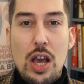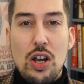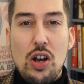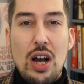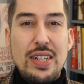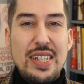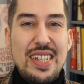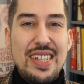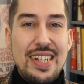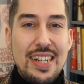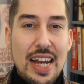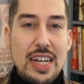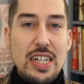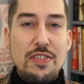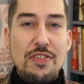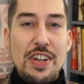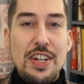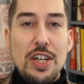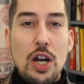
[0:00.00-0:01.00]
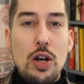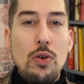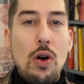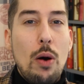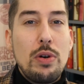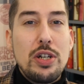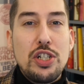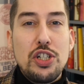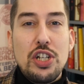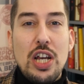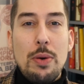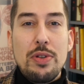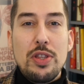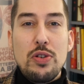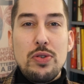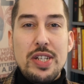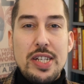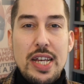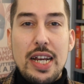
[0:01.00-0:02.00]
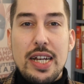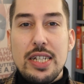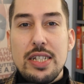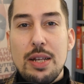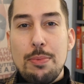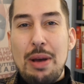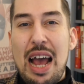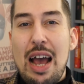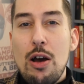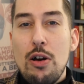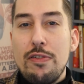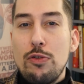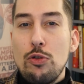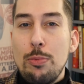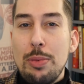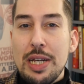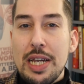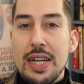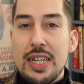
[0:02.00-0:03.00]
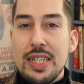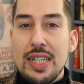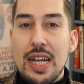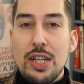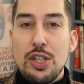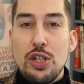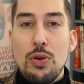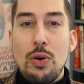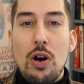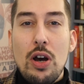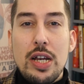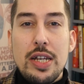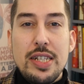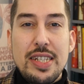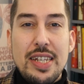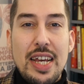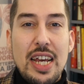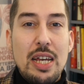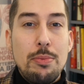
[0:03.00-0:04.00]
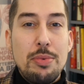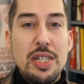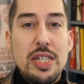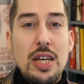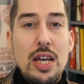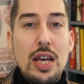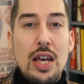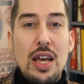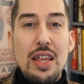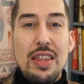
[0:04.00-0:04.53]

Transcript: Guys, in today's video, I want to share with you 6 powerful beginner tattoo artist tips